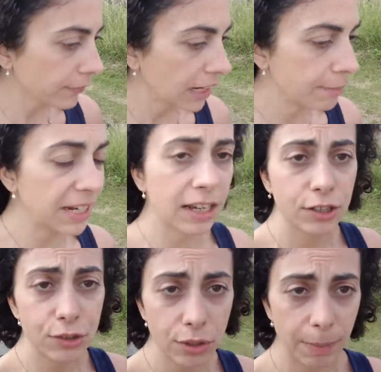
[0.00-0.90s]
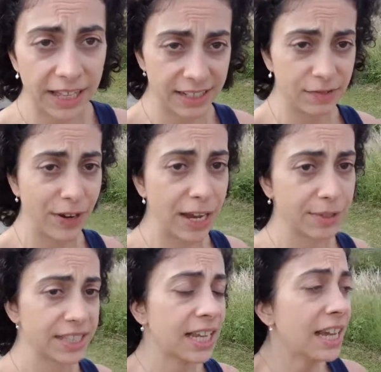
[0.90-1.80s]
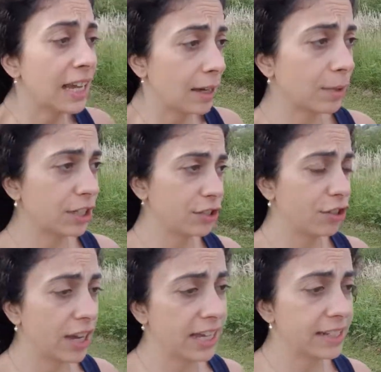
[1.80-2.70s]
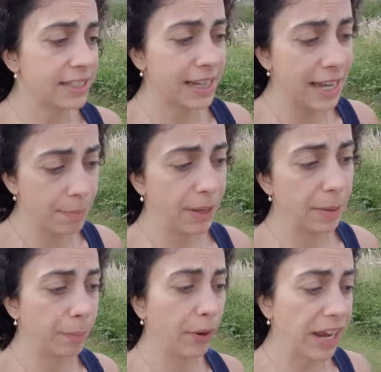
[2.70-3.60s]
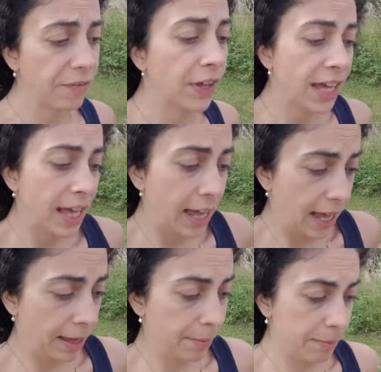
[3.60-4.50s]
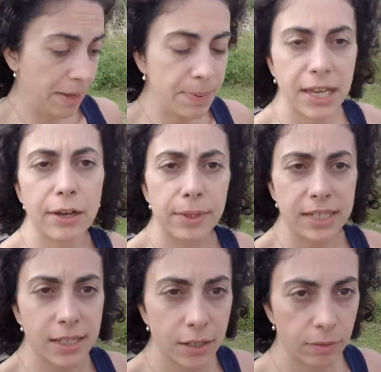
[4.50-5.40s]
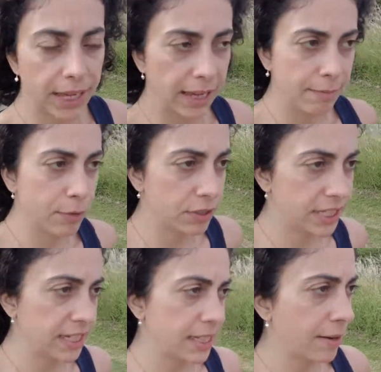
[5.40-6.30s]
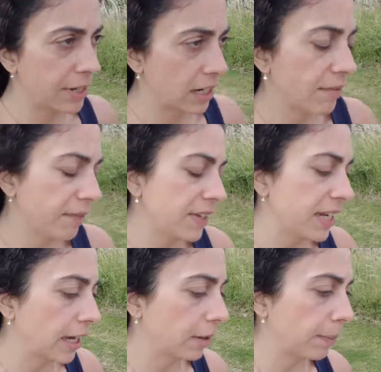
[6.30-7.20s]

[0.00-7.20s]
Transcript: I mean, I could talk about this for hours. I'm going to try to keep it brief and maybe go into it in more detail in another video.